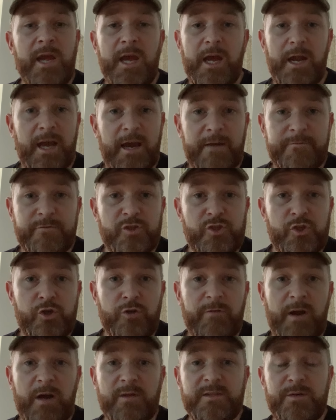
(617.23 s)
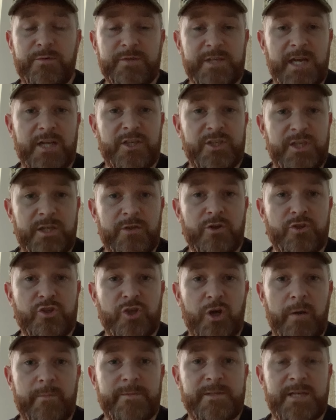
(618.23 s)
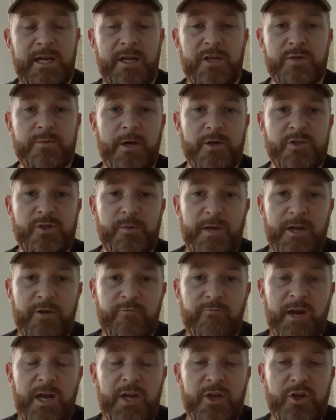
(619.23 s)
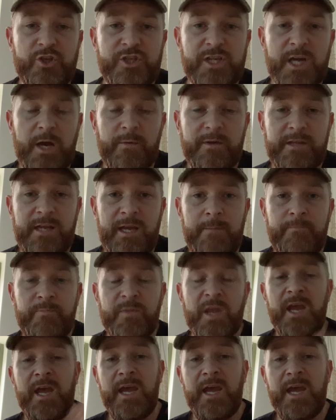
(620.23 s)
And after two rounds, he was actually in the top 10 as well. So we had a really good shout with him.